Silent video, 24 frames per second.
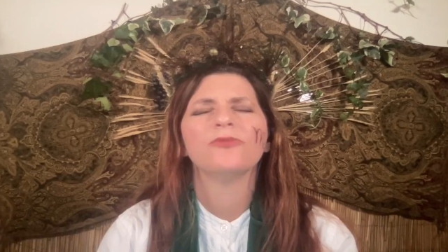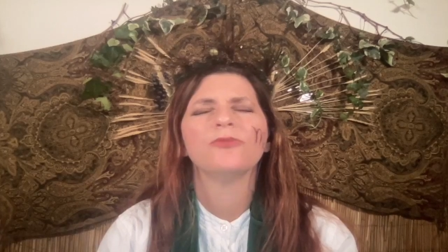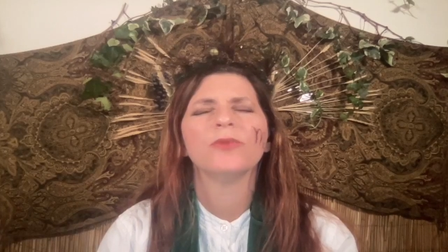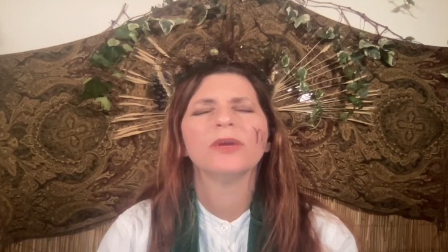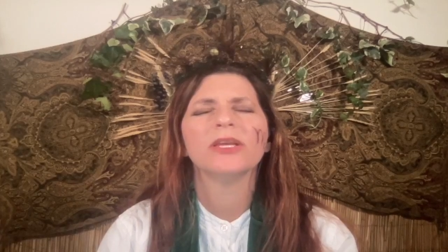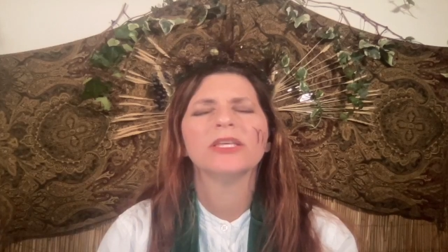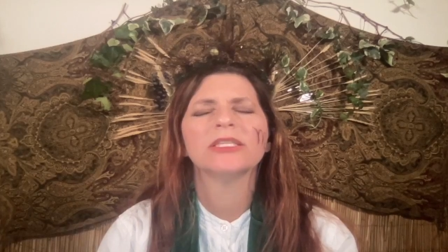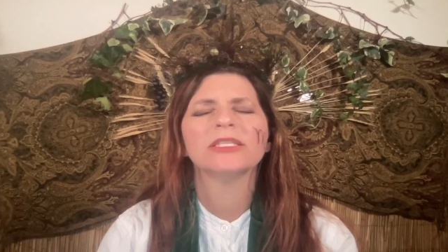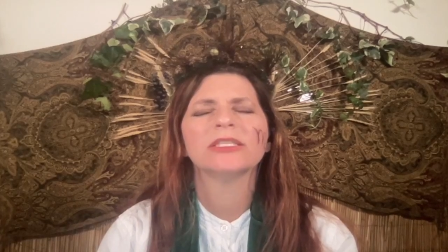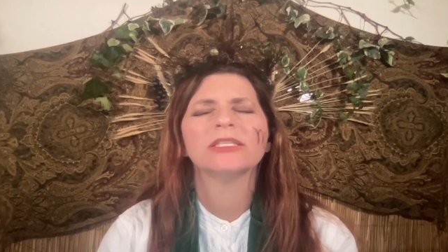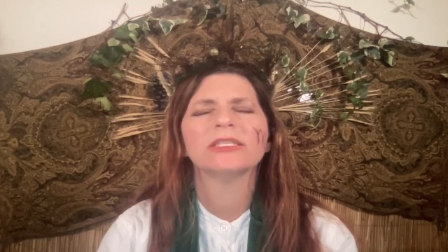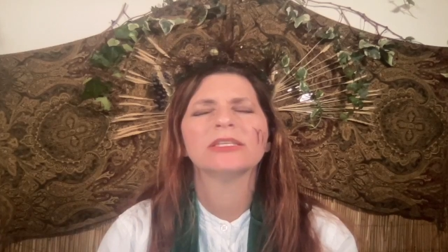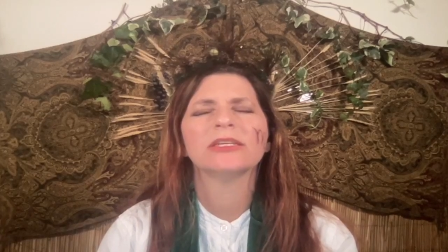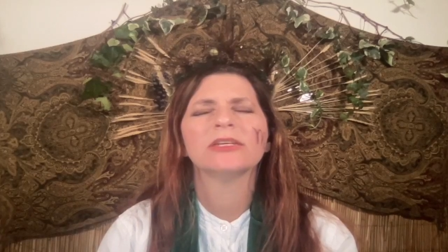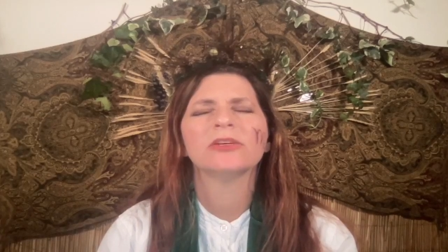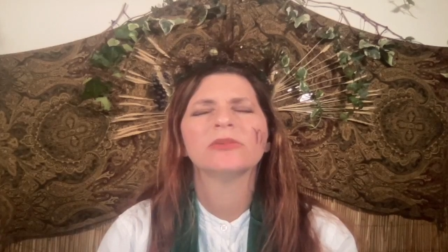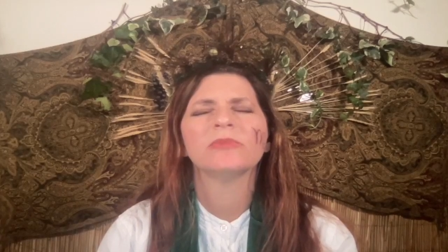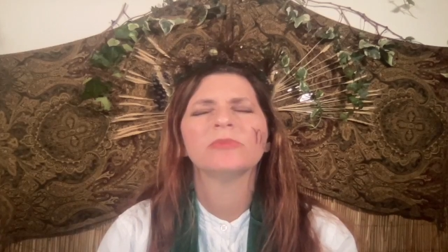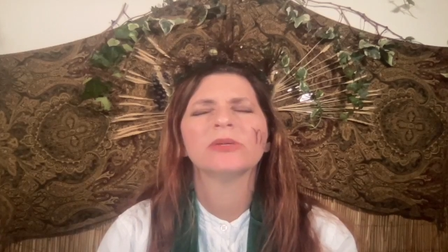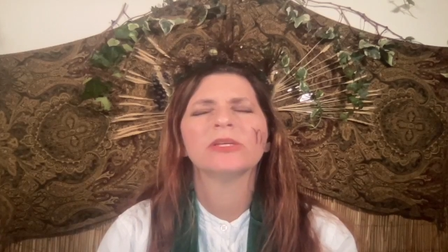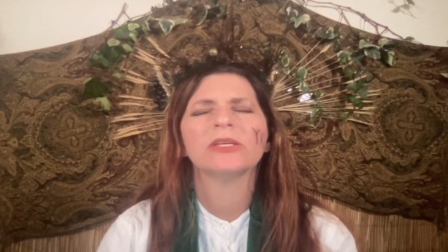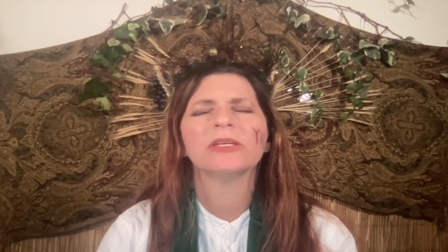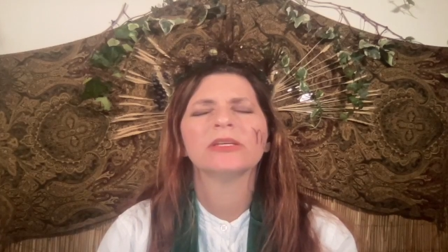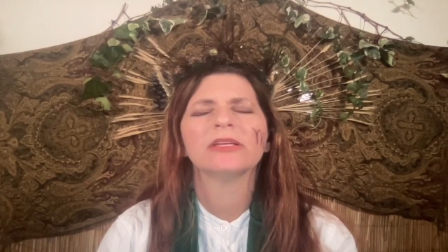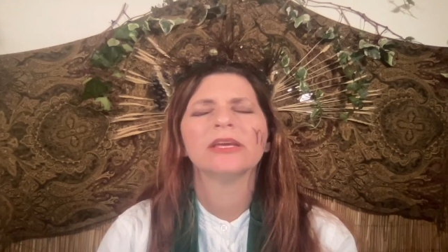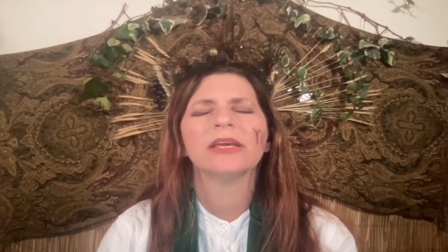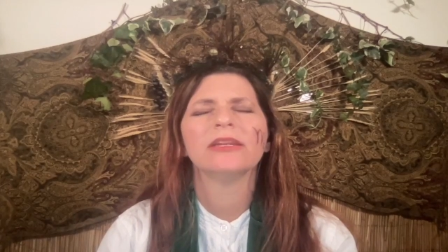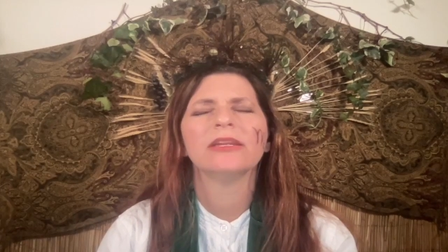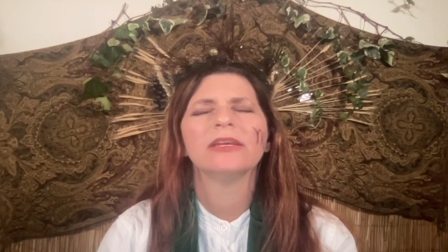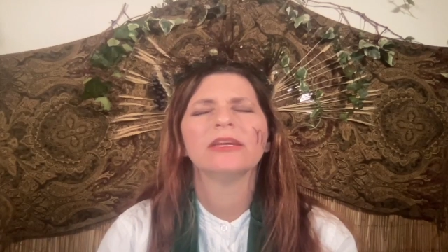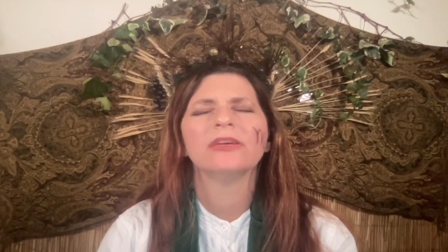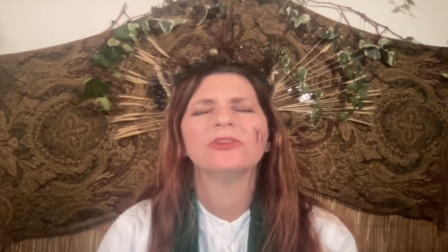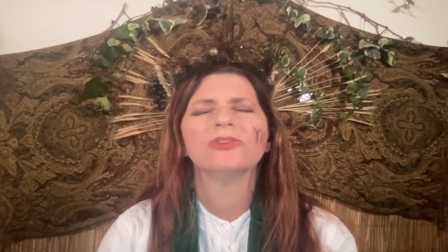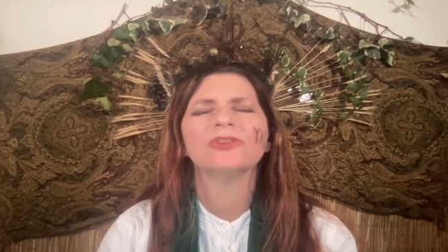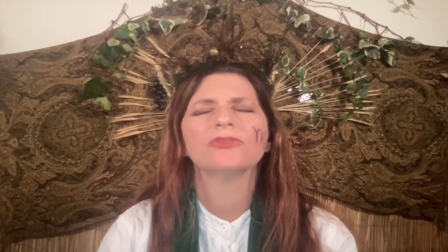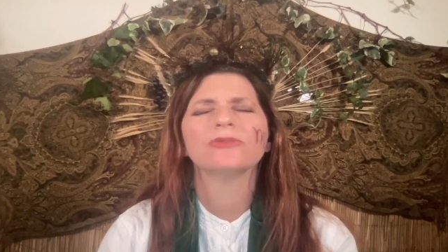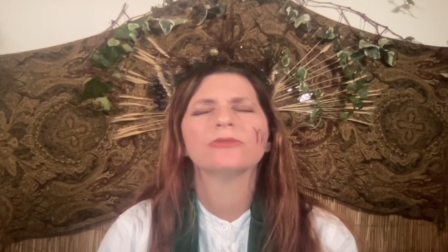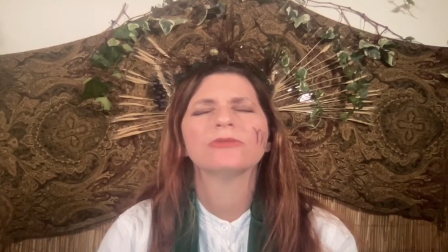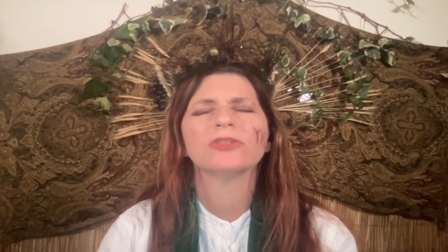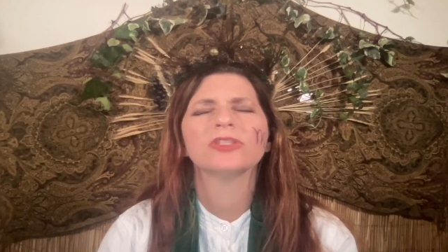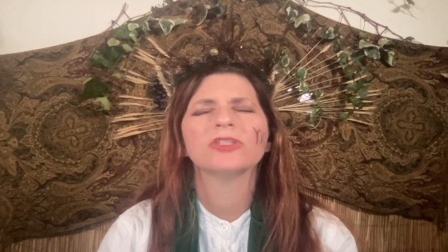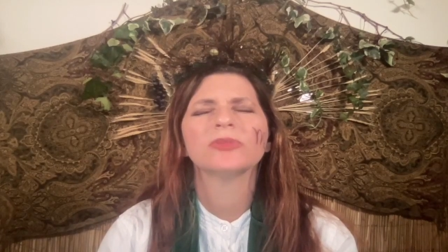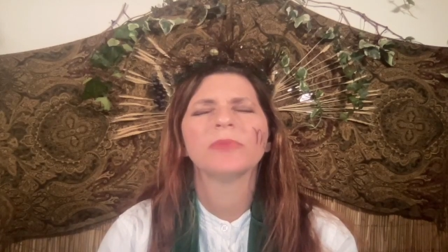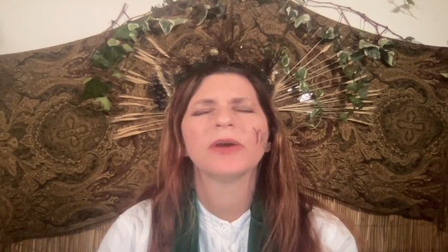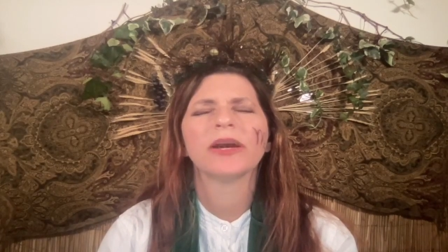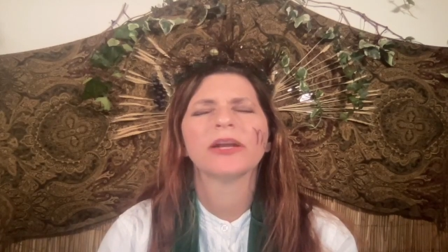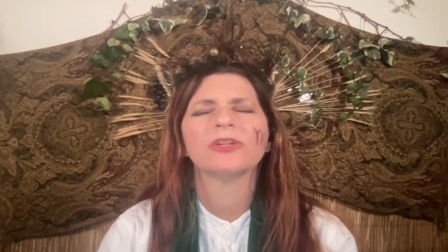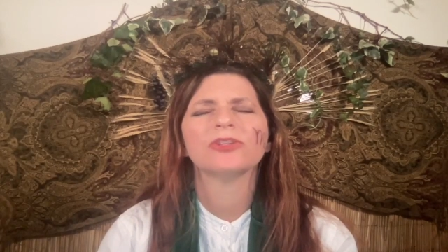wisdom and
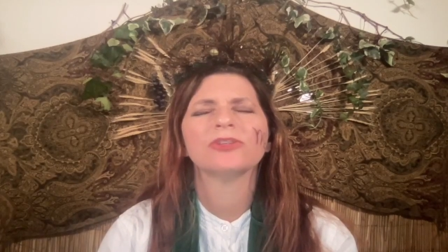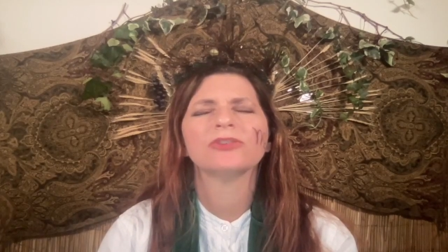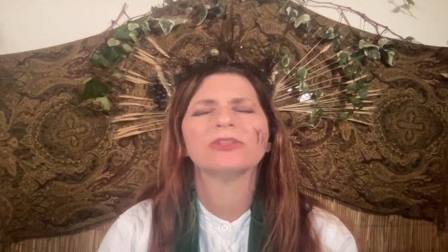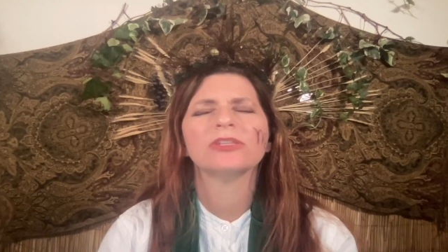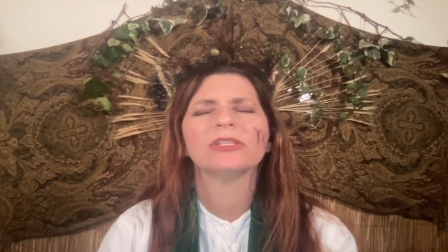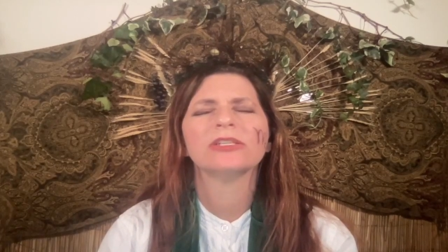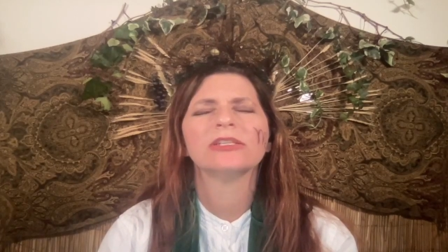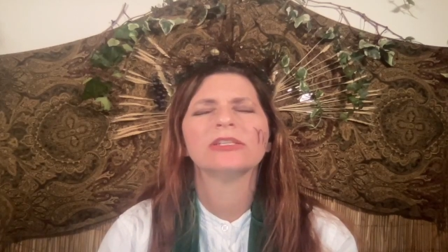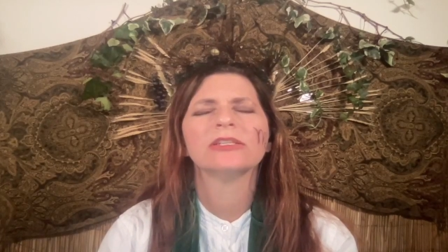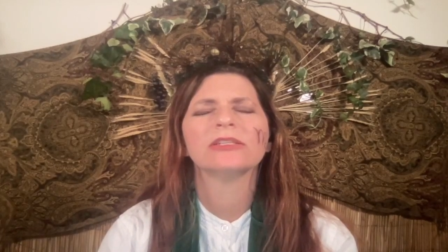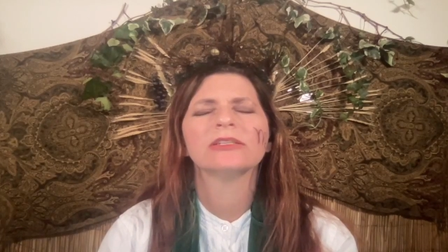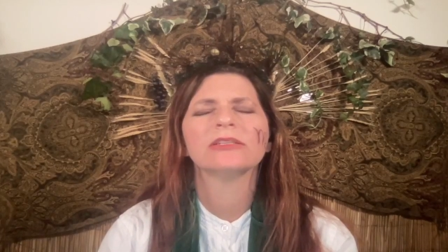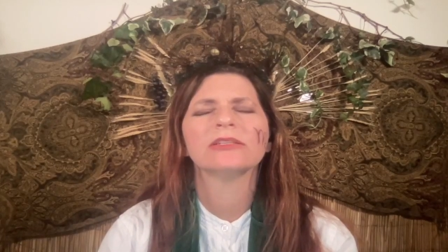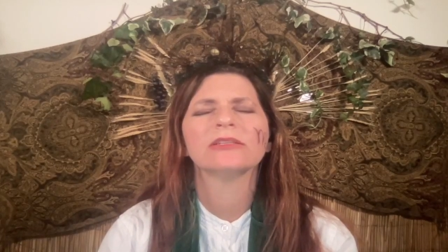introspection,